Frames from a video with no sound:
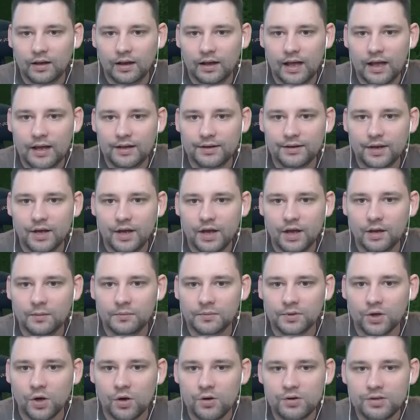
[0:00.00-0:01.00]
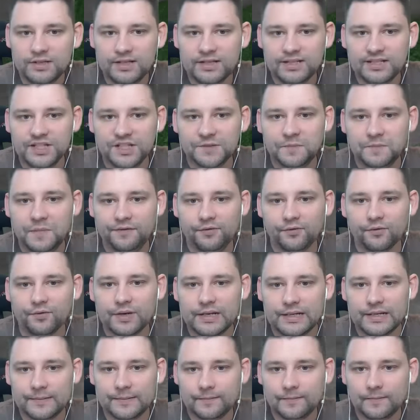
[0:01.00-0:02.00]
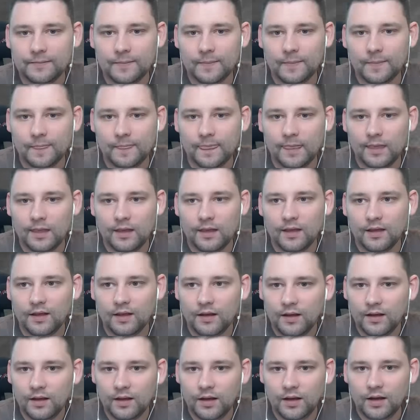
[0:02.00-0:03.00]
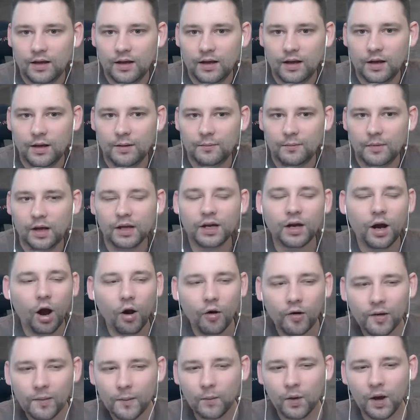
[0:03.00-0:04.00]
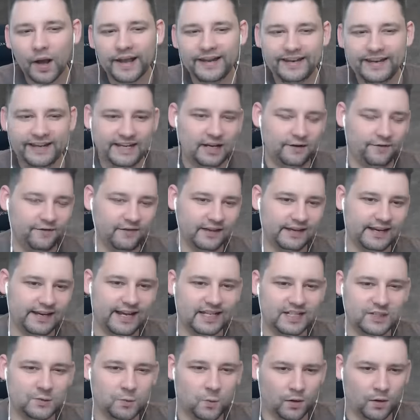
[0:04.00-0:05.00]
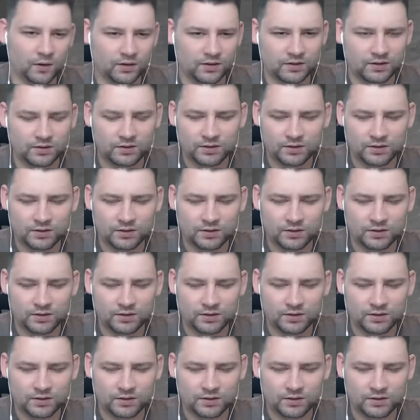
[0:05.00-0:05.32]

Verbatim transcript: And go to the smithery. I can't remember what I need for the next one.